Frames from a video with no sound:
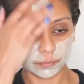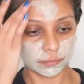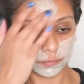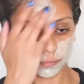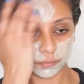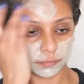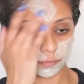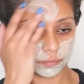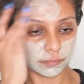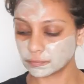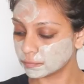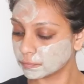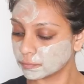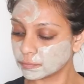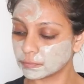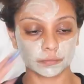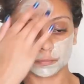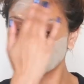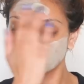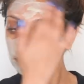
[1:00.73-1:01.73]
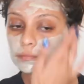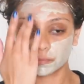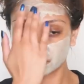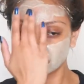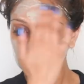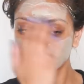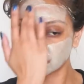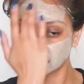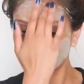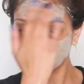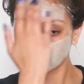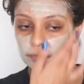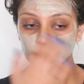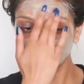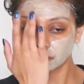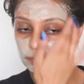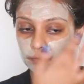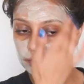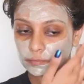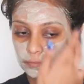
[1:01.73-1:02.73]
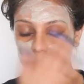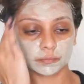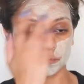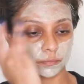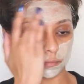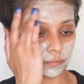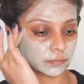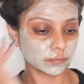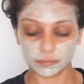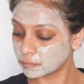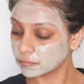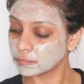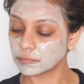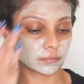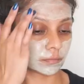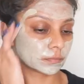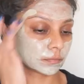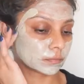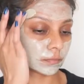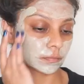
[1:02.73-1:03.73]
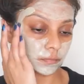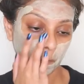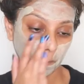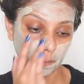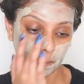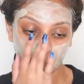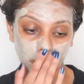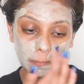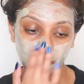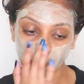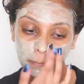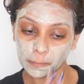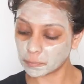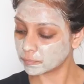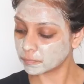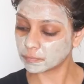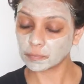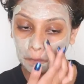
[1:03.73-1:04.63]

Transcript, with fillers: It brightens your skin. It's really good for acne and anti-aging.